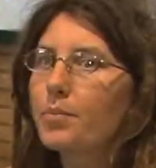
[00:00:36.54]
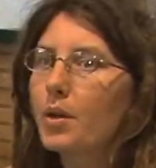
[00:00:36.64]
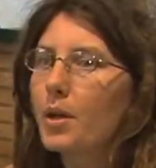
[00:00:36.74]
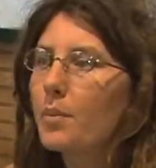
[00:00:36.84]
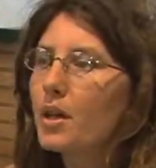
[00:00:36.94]

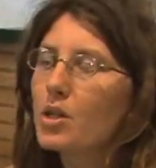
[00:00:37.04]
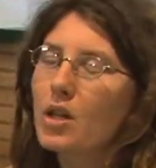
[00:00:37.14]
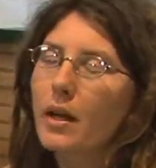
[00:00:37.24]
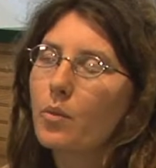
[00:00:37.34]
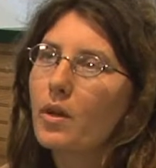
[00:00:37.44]
pretty much
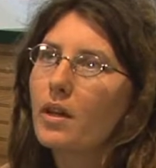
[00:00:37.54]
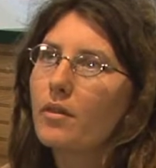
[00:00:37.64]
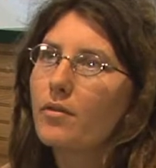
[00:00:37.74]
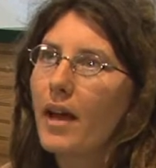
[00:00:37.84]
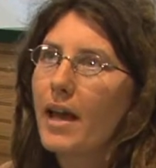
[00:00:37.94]
like
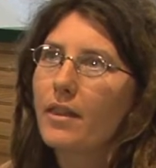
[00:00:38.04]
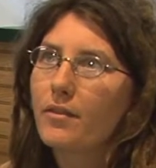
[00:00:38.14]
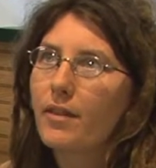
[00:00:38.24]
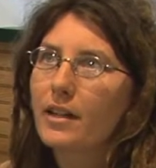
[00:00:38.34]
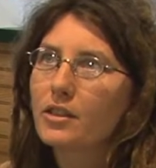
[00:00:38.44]
we've had
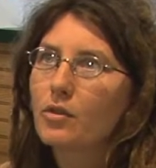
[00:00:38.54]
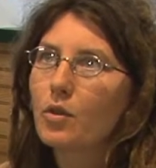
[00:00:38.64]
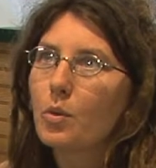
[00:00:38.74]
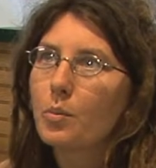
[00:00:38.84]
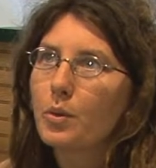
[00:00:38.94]
the
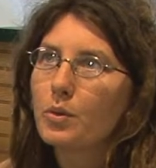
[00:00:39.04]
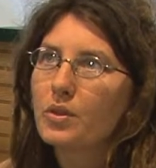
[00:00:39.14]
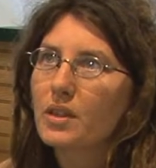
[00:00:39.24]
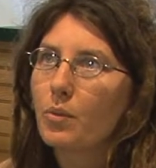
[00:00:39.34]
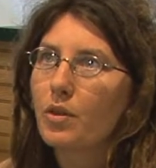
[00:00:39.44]
festival
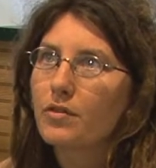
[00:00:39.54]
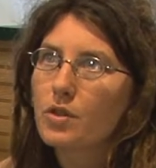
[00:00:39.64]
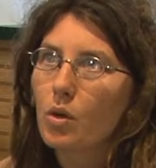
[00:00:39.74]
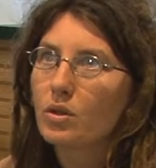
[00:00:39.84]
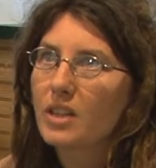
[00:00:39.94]
booths and we've
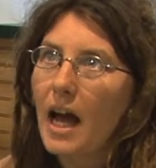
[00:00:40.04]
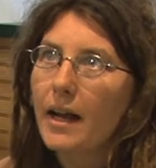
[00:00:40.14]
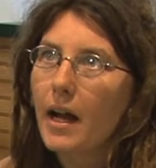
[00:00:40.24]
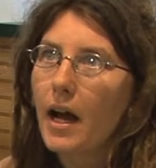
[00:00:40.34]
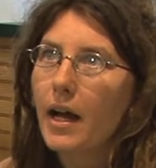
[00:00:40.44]
sold
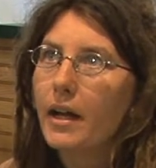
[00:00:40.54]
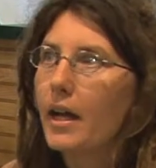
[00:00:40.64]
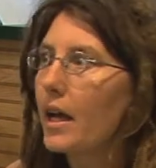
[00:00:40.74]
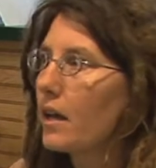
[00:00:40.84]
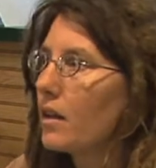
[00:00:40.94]

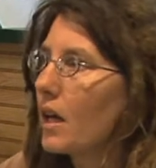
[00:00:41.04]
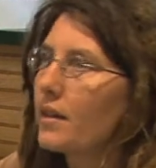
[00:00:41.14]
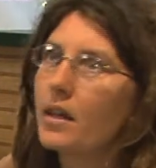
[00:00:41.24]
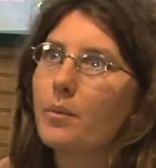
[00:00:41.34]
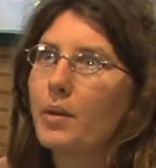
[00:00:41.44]
tie-dye and like
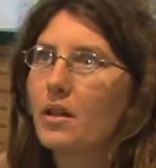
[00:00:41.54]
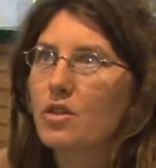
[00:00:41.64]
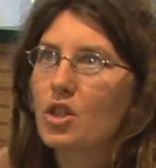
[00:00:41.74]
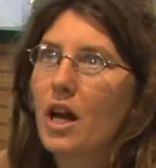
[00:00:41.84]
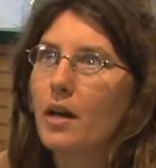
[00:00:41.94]

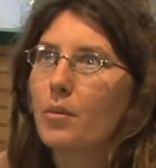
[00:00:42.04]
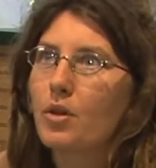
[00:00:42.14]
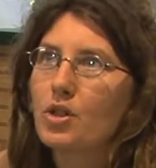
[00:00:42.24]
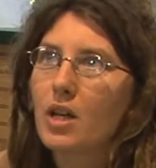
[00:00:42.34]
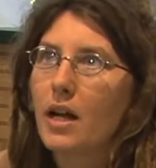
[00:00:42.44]
hippie-ish kind of
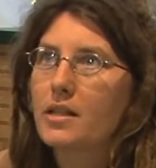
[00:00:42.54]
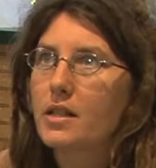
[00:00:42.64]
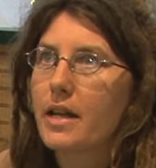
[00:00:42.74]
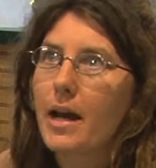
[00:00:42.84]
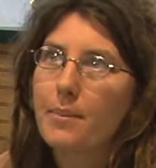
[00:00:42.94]
merchandise
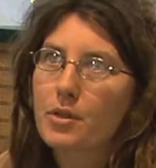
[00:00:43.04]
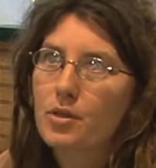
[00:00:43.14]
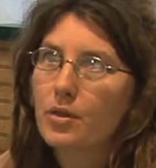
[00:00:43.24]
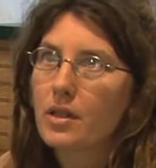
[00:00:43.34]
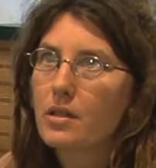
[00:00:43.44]
the
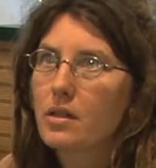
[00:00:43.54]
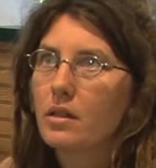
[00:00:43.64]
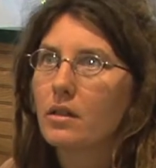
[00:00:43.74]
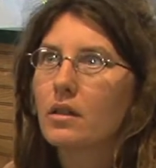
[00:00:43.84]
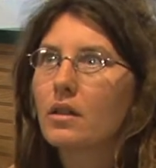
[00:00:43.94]
tapestries
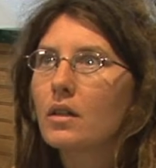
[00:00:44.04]
and